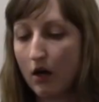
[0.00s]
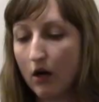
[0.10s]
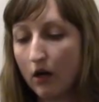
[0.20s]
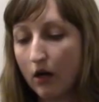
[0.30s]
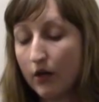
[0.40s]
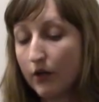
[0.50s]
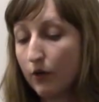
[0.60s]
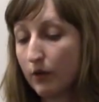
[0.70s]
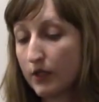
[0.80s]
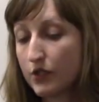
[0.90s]
Our
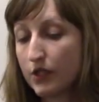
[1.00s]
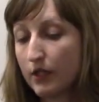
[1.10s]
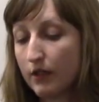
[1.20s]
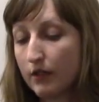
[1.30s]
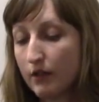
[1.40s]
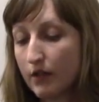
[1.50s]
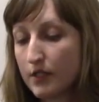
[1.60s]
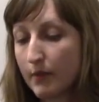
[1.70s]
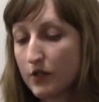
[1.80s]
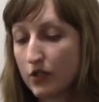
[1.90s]
coalition,
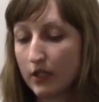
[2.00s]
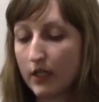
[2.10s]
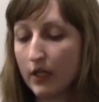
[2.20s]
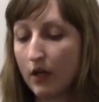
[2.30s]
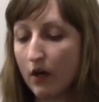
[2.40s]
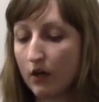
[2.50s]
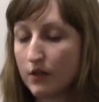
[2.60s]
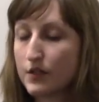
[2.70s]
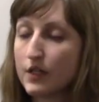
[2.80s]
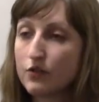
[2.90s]
especially our
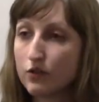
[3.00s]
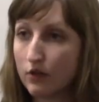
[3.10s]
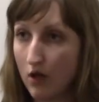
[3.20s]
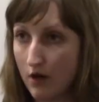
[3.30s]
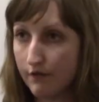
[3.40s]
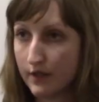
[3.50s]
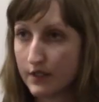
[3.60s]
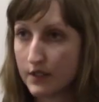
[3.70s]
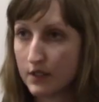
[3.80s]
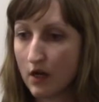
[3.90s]
central
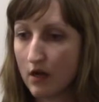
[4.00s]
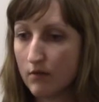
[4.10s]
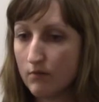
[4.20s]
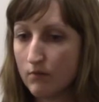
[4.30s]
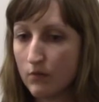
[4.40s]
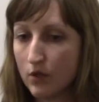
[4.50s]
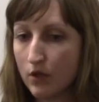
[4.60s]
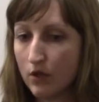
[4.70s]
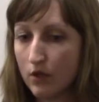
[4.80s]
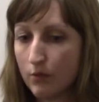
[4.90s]
office,
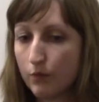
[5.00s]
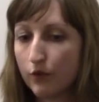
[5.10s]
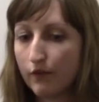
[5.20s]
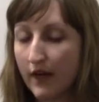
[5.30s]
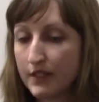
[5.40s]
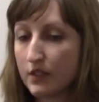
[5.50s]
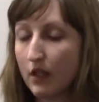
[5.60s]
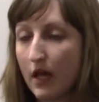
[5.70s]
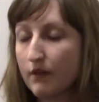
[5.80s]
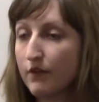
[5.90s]
provides a
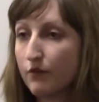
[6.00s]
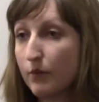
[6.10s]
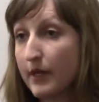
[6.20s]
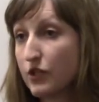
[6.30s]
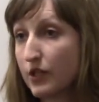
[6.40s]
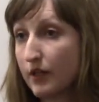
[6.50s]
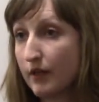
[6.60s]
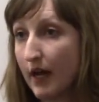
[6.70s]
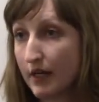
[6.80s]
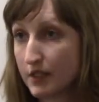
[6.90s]
lot of information,
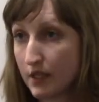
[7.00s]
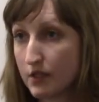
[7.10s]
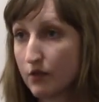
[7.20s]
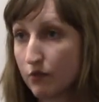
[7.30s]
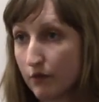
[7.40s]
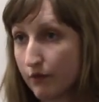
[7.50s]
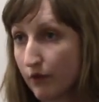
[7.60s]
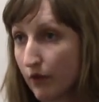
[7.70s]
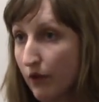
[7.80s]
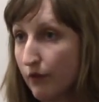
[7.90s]
access, and
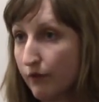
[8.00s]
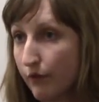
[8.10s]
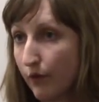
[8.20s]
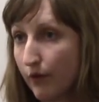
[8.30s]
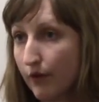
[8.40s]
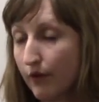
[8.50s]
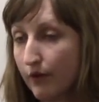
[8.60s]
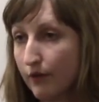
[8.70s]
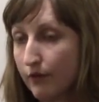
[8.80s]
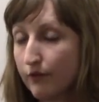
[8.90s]
referral
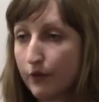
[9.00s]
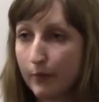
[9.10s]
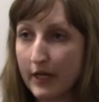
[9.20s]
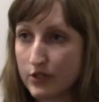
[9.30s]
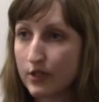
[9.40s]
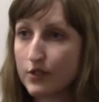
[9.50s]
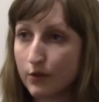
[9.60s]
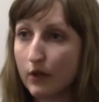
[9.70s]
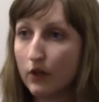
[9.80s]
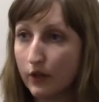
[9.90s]
for patients who
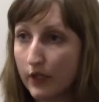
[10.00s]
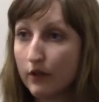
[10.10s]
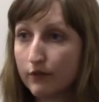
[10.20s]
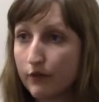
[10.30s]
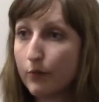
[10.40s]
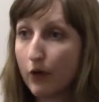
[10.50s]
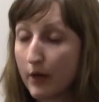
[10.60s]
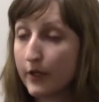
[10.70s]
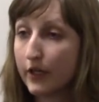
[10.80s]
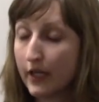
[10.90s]
are looking for
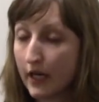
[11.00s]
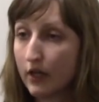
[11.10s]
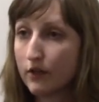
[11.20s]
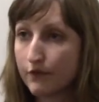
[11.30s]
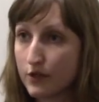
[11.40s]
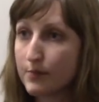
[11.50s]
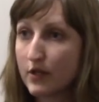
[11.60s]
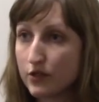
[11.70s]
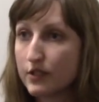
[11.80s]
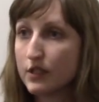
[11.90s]
primary care or for
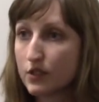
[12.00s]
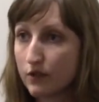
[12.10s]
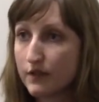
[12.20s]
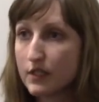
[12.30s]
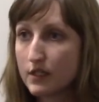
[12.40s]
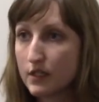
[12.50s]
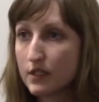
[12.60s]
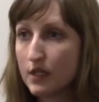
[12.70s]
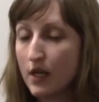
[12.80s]
specialty services.